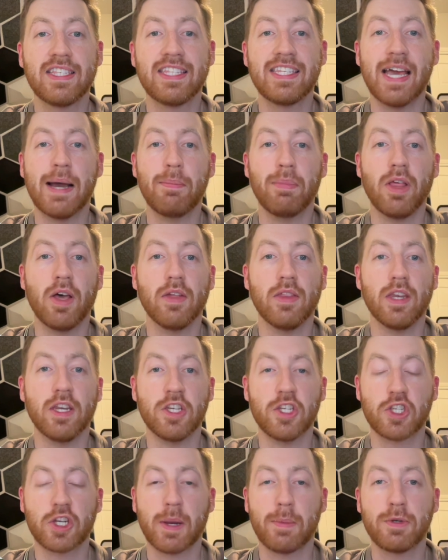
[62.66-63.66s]
down below in the
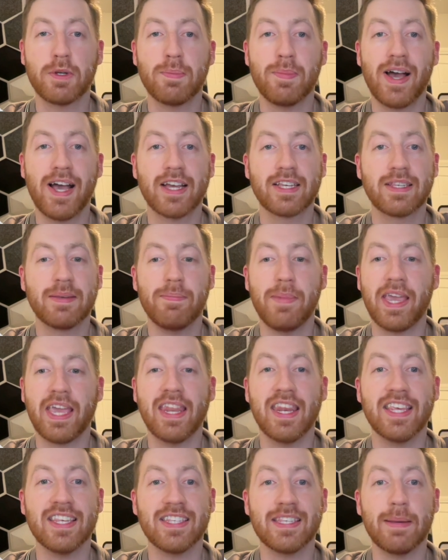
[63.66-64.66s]
description box,
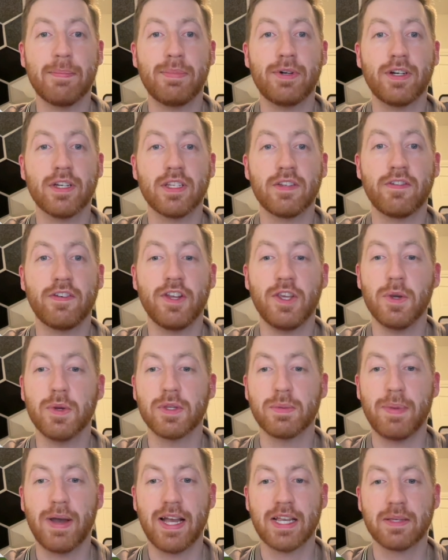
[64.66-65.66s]
making it as simple as for you
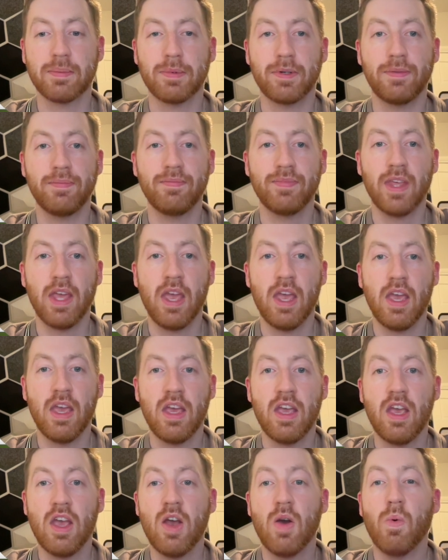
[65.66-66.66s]
as possible.
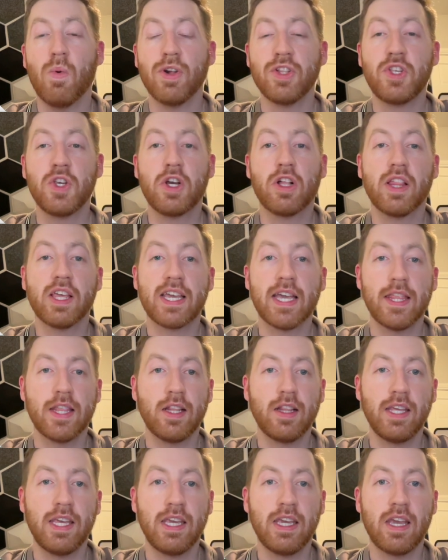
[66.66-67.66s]
Once you click on the
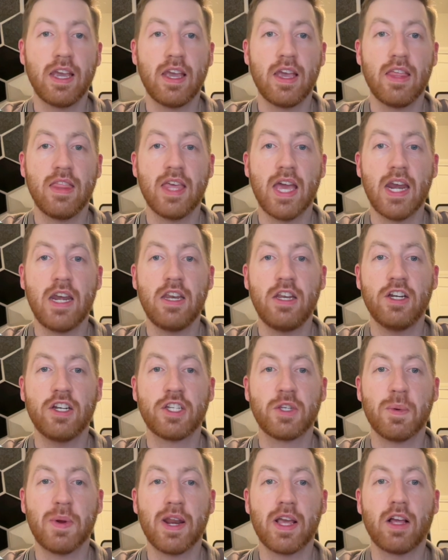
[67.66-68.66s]
link, then you
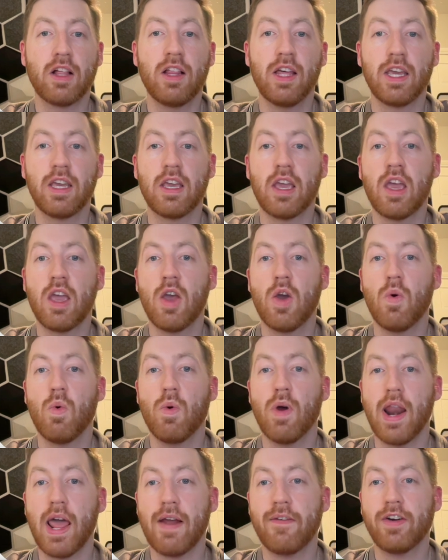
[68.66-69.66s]
just want to click
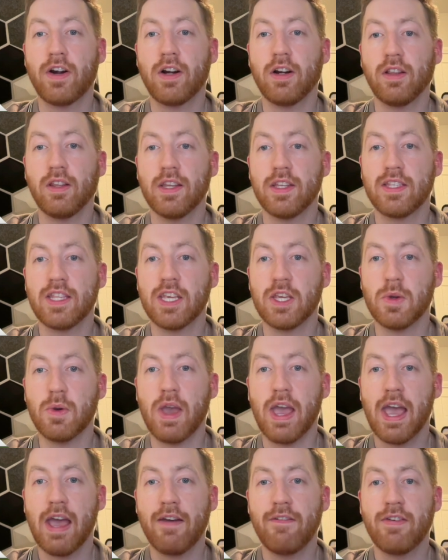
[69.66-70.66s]
whatever listing you
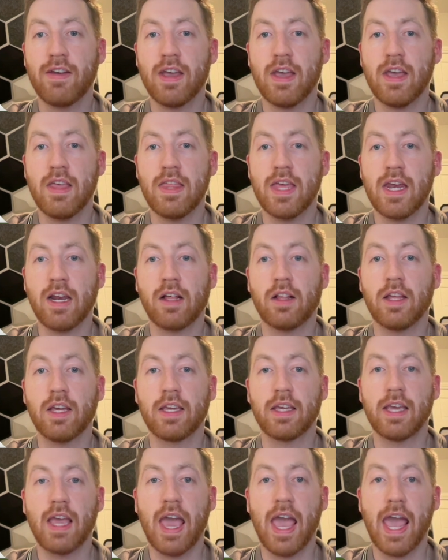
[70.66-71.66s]
have and then
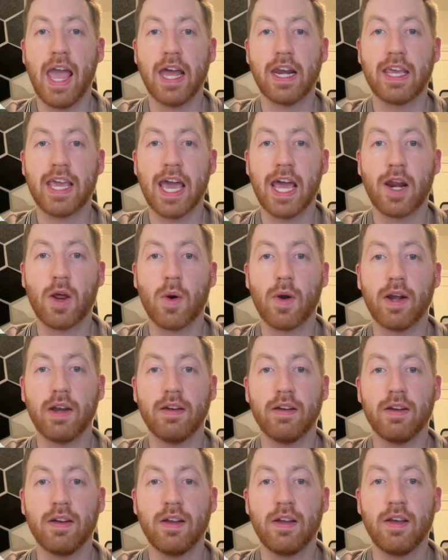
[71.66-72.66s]
click Add
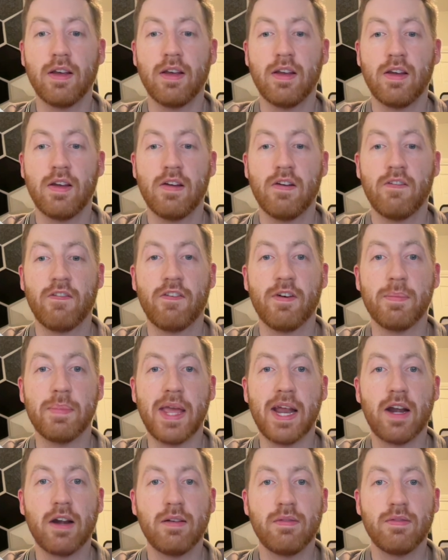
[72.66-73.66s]
Category. From
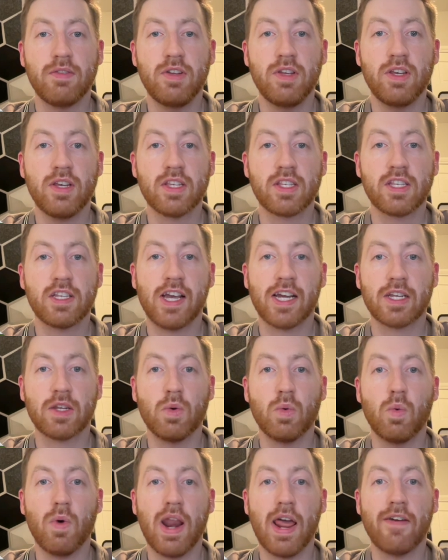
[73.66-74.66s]
there, you can select
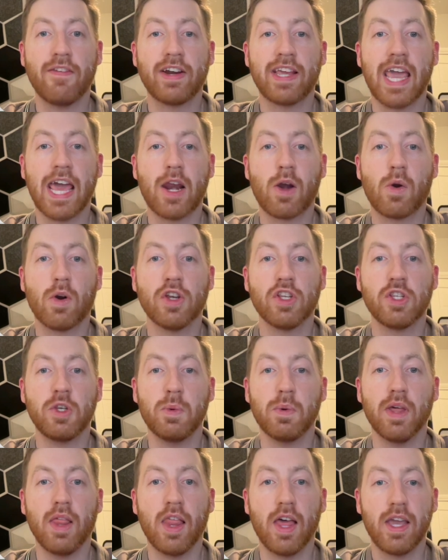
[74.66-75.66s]
whatever categories you
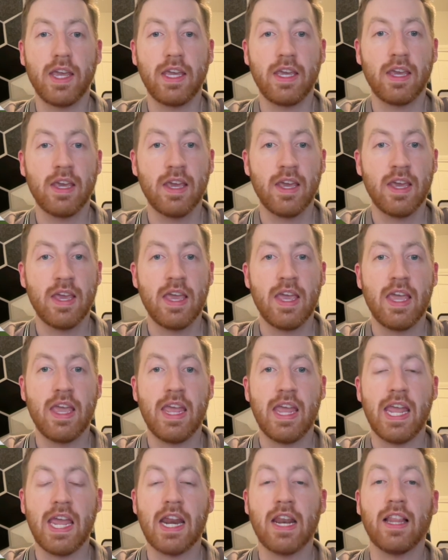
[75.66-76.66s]
will like.
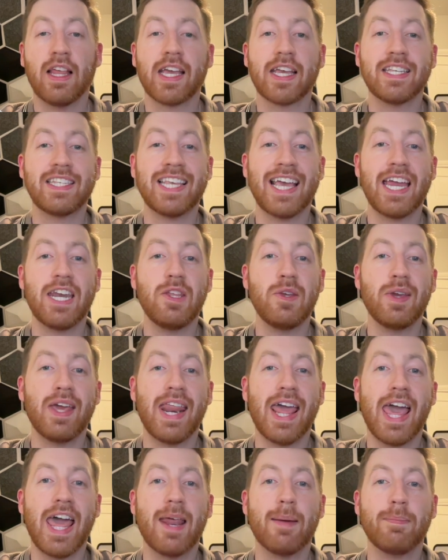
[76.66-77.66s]
And like I said, you can
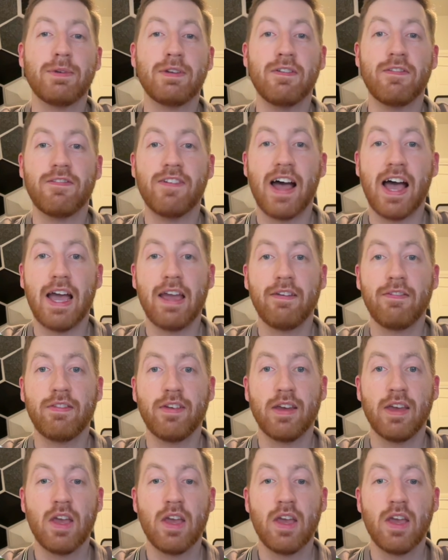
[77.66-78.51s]
add up to 5.